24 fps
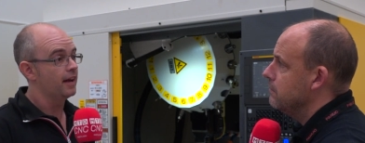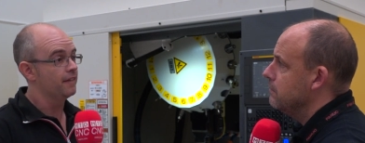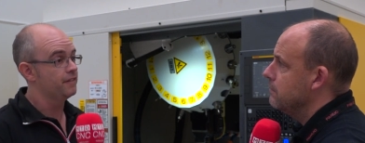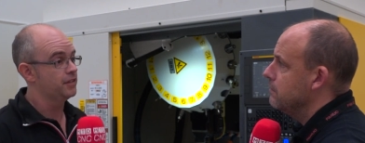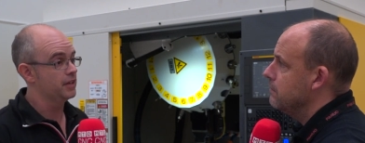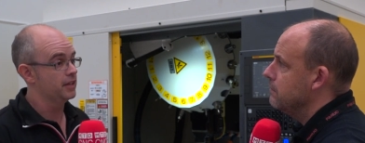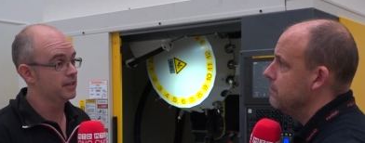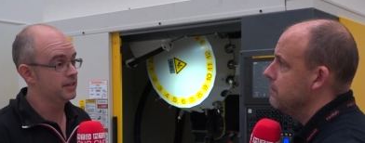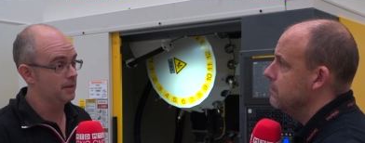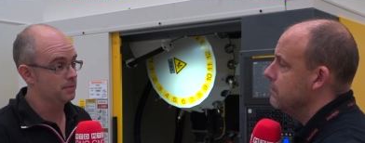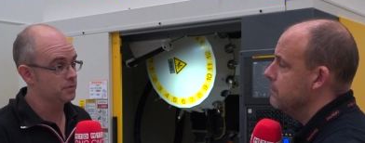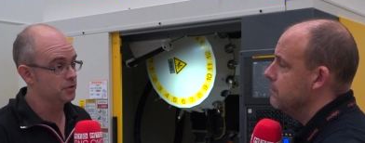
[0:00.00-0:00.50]

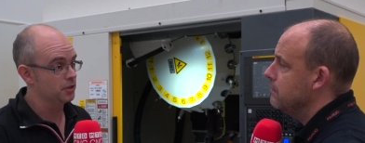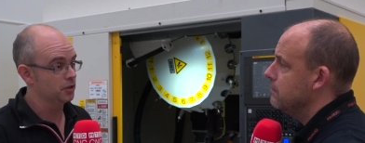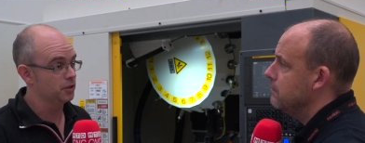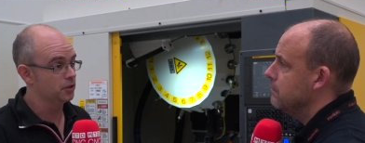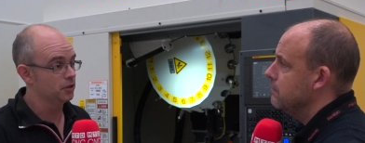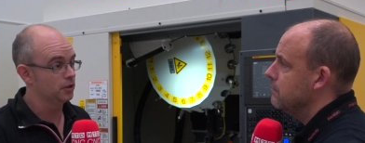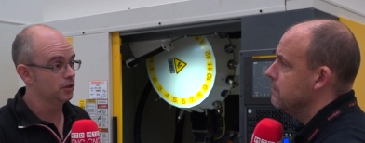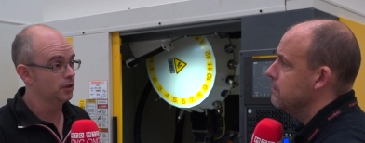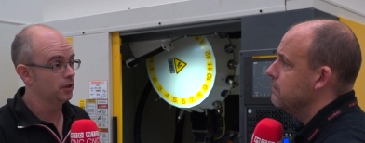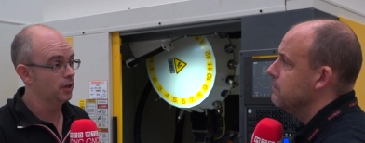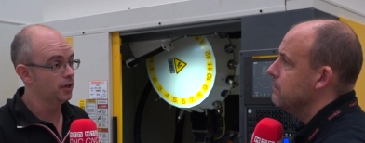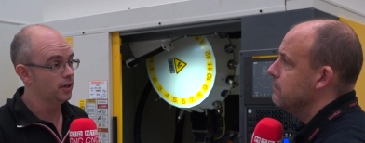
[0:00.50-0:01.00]
Speaker 1: heavier depths
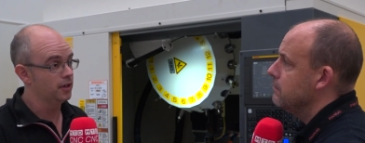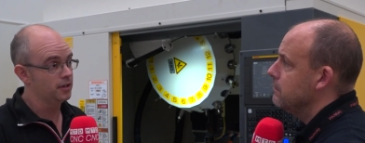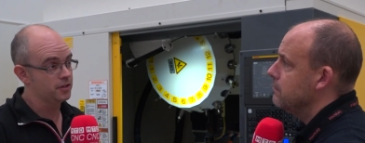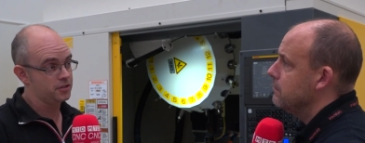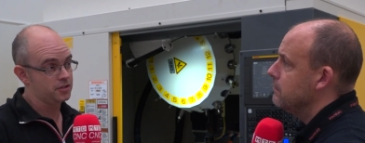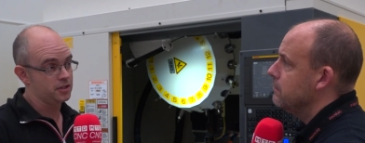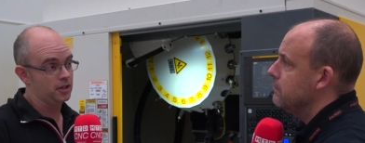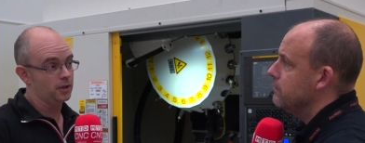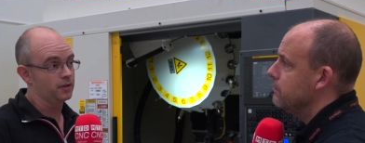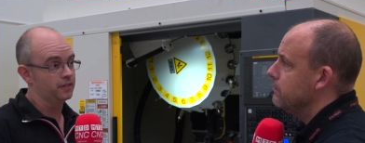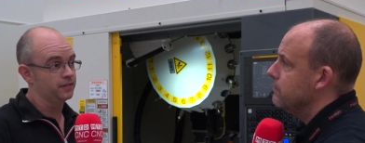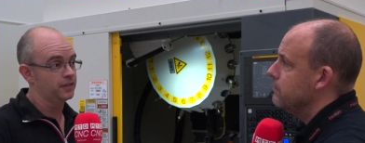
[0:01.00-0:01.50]
of cut at
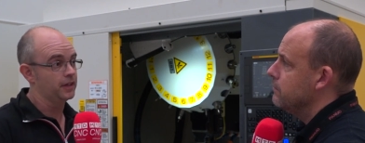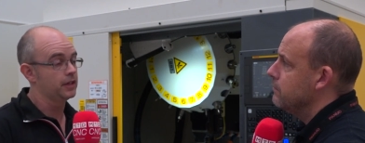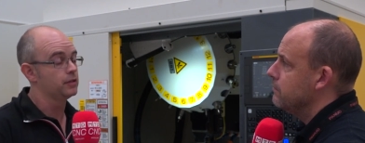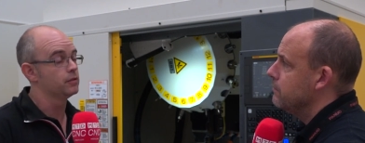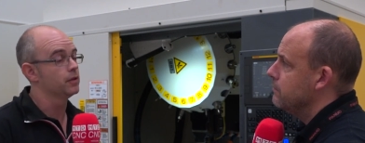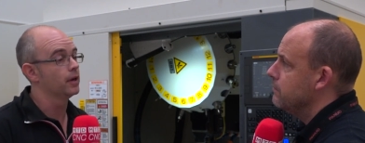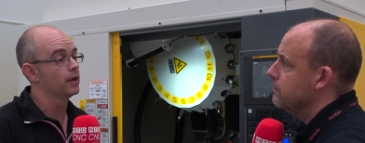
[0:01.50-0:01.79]
a slower feed